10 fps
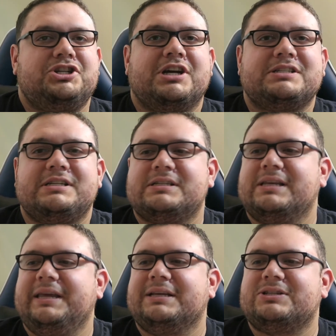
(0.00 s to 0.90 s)

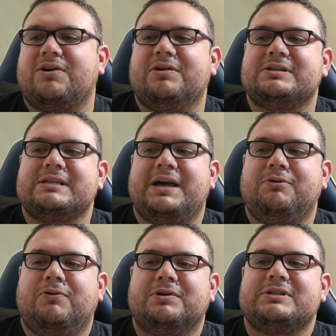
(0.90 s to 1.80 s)
Justice League
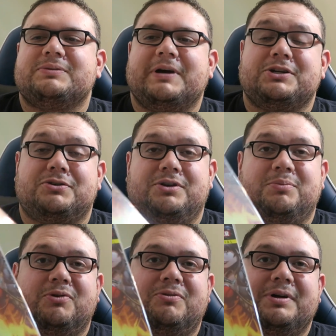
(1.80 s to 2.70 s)
Darkseid War Special
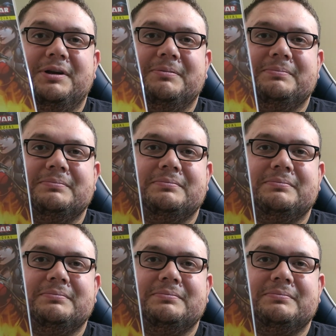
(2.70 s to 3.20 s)
number one.